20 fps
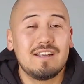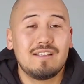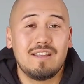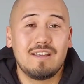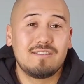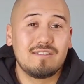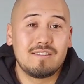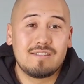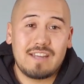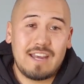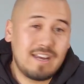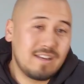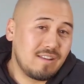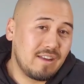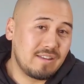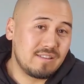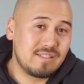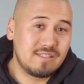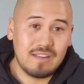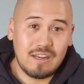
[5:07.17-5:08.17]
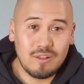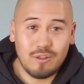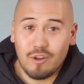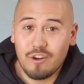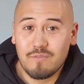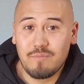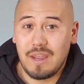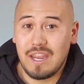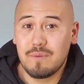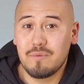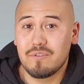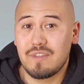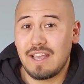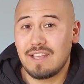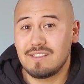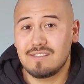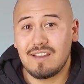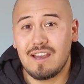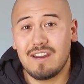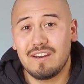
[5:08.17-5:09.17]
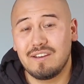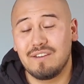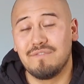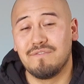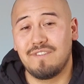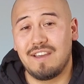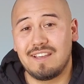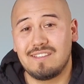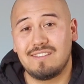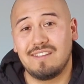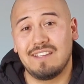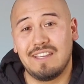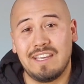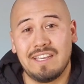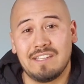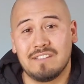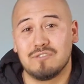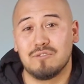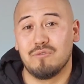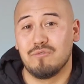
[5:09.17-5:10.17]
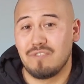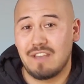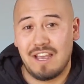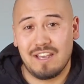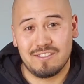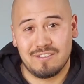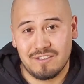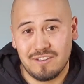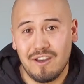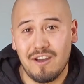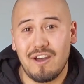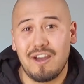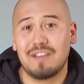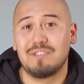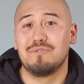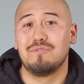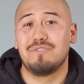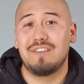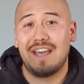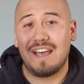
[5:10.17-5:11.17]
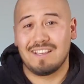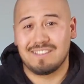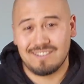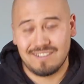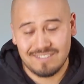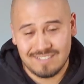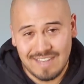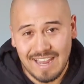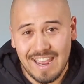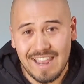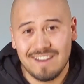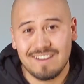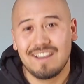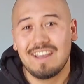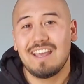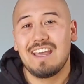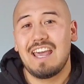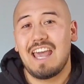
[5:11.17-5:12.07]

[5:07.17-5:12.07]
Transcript: Let's just say, like, a lot of people, they started investing in 2009, 2010,